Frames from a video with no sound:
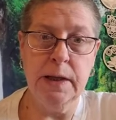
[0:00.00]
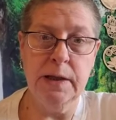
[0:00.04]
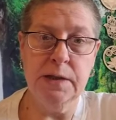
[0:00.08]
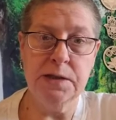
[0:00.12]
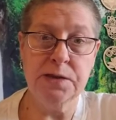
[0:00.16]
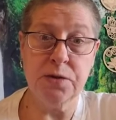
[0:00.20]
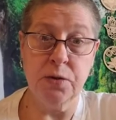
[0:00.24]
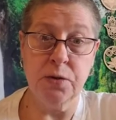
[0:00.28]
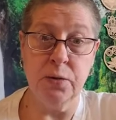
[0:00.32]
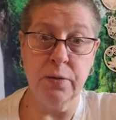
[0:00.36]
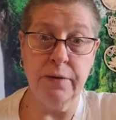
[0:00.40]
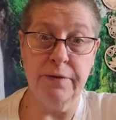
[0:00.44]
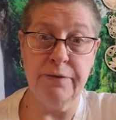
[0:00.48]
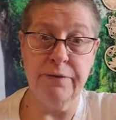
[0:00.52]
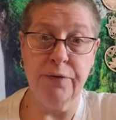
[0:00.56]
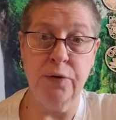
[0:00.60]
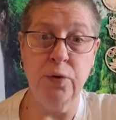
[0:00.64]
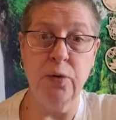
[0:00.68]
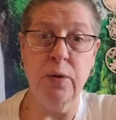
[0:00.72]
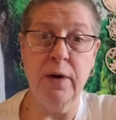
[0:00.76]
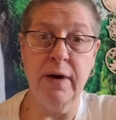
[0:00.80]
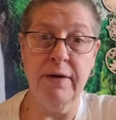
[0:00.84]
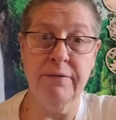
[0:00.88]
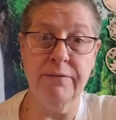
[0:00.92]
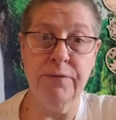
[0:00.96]
So if
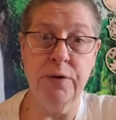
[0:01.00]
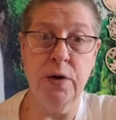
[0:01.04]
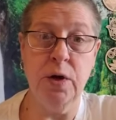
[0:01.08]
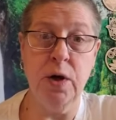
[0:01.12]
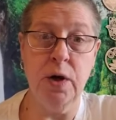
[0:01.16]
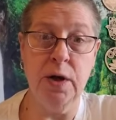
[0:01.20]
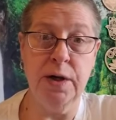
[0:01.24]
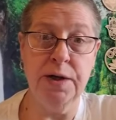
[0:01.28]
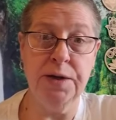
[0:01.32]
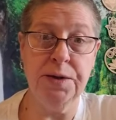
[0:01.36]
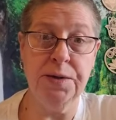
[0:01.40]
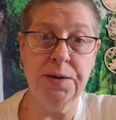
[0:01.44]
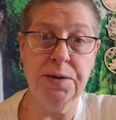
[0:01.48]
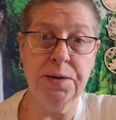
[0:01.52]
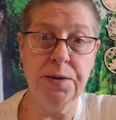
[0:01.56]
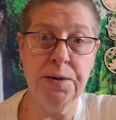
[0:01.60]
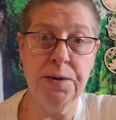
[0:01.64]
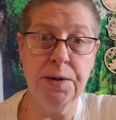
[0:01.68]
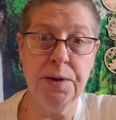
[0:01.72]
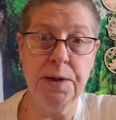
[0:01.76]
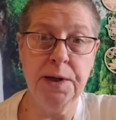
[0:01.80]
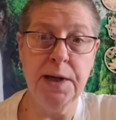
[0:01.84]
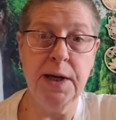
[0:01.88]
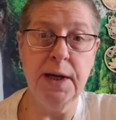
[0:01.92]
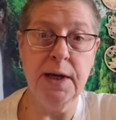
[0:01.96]
you have not
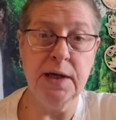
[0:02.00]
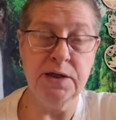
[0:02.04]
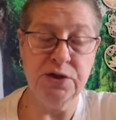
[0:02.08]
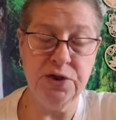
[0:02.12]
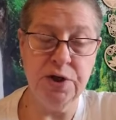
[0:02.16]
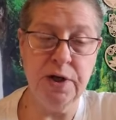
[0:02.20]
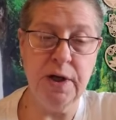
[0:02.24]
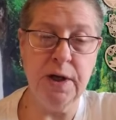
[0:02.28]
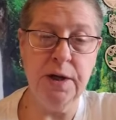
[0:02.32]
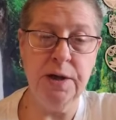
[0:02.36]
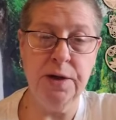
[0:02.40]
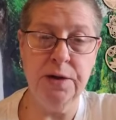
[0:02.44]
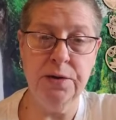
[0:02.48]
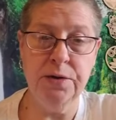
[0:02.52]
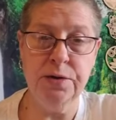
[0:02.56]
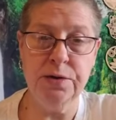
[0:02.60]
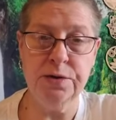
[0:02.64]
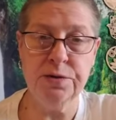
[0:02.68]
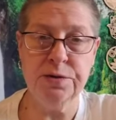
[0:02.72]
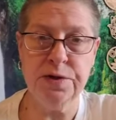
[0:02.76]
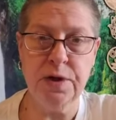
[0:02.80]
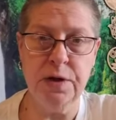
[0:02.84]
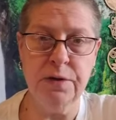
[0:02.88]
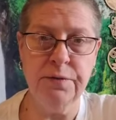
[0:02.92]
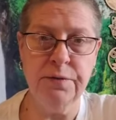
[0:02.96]
educated
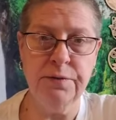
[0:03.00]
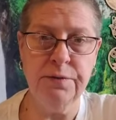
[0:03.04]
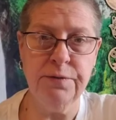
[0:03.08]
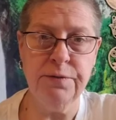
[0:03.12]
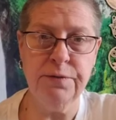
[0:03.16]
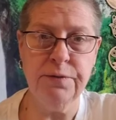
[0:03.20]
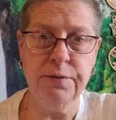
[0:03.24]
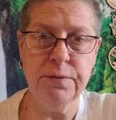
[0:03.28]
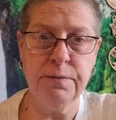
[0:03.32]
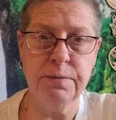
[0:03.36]
yourself